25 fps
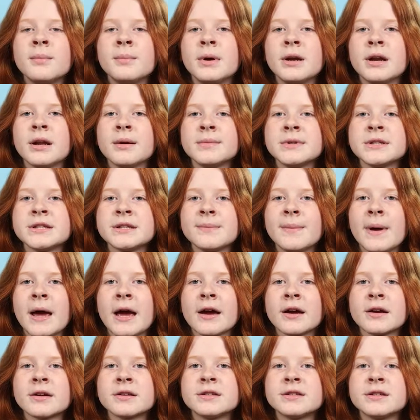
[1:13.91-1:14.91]
My name is
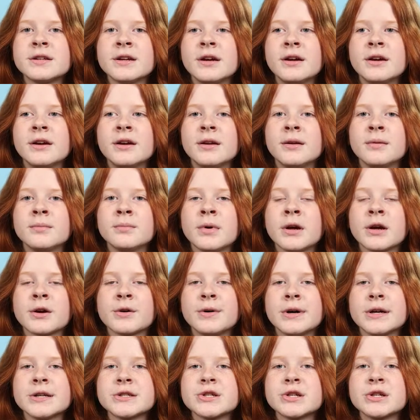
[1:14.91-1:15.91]
Max, and my
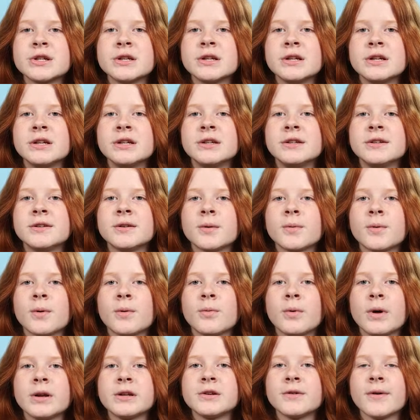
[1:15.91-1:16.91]
question is
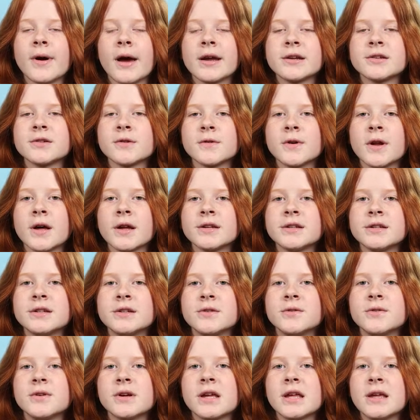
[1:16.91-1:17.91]
What do astronauts
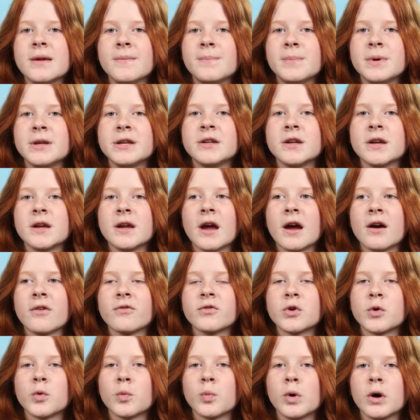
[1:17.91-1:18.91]
do to keep busy
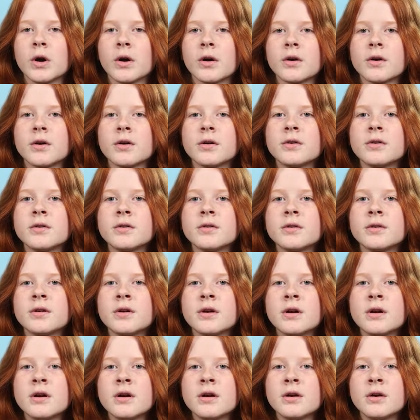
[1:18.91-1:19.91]
after work
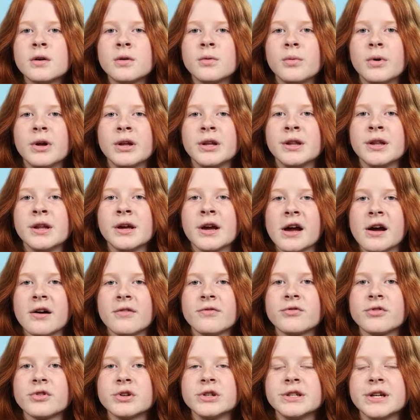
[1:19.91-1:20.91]
when they
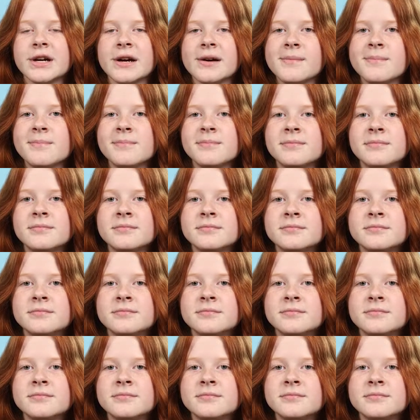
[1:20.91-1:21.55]
have free time?